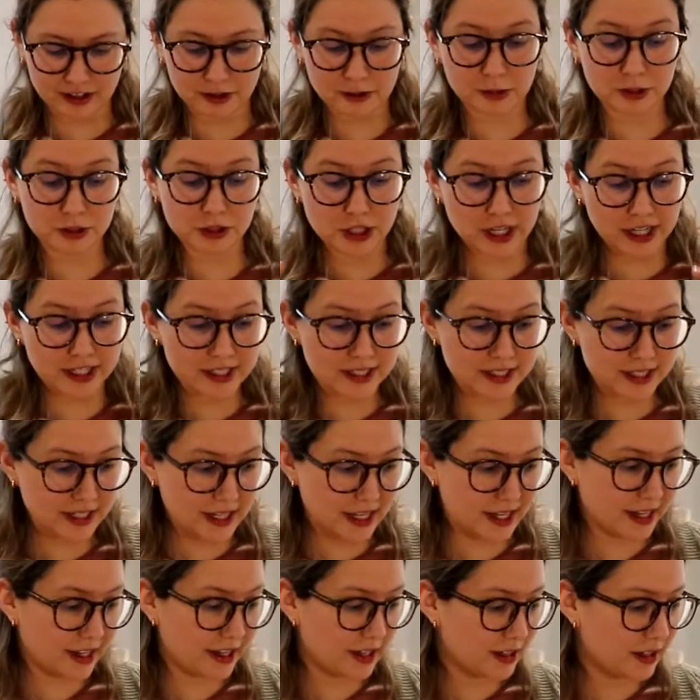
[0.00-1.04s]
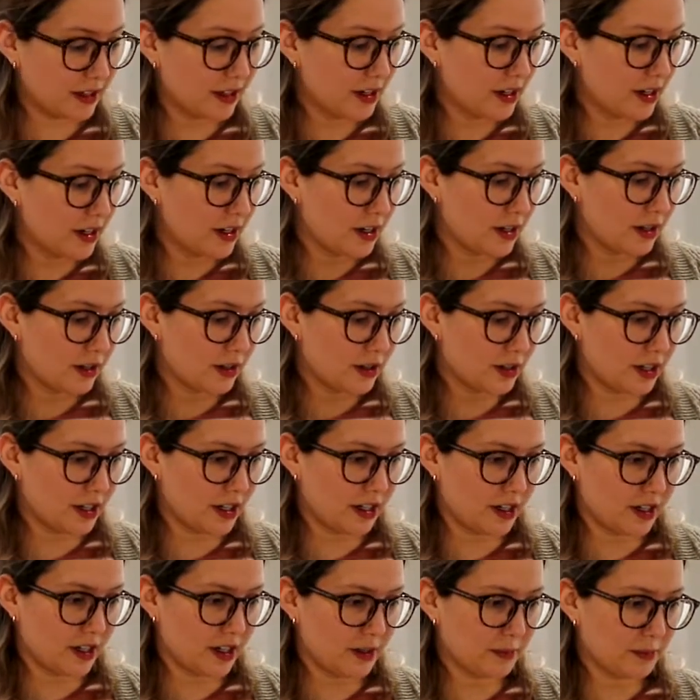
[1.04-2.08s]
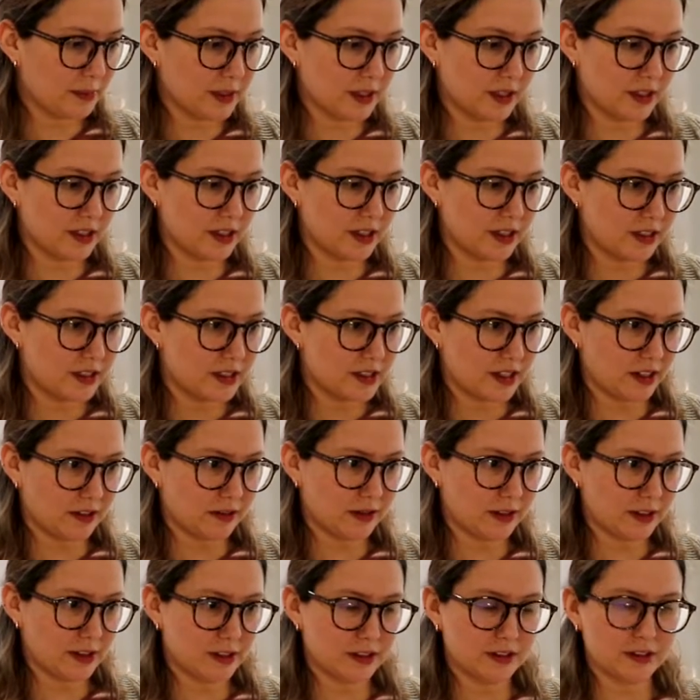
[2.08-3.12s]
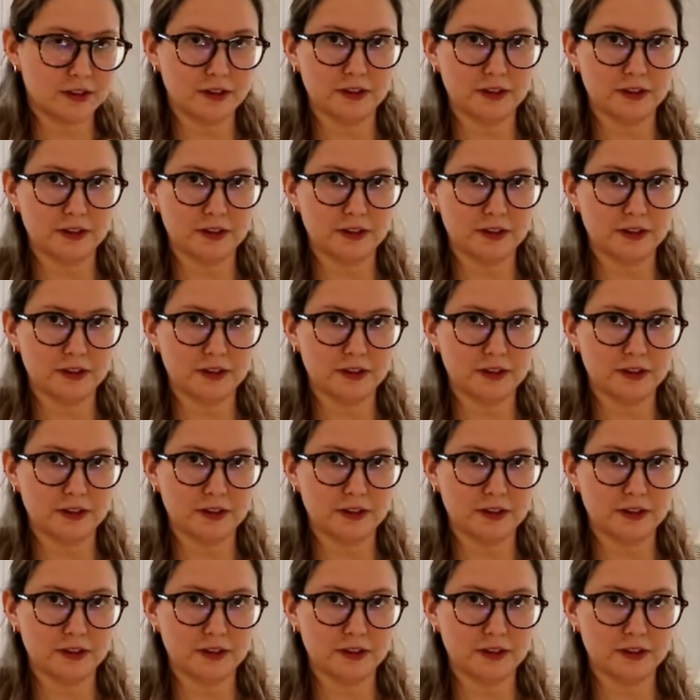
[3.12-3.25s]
try this again. I'm gonna definitely go to the